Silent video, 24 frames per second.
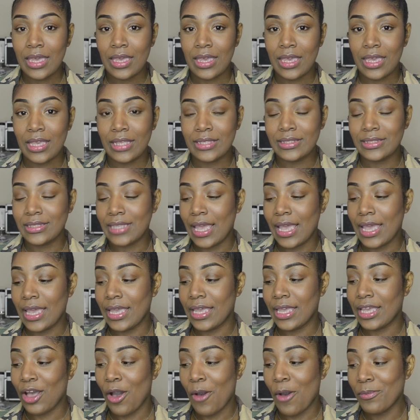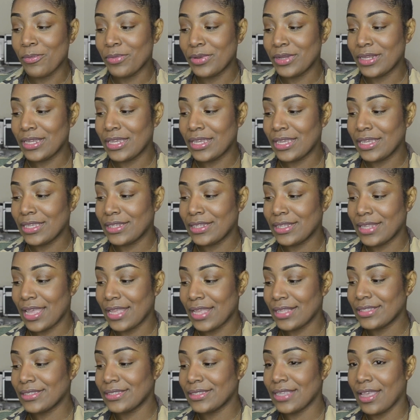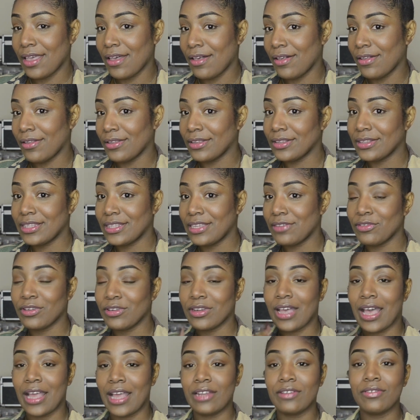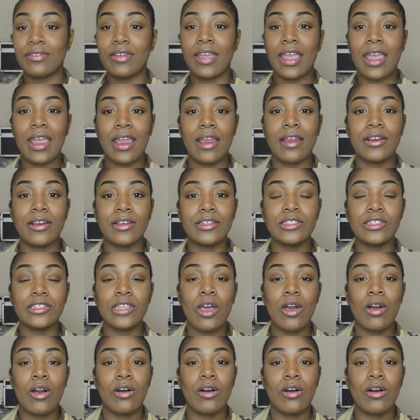It's a company that sells different kind of hairs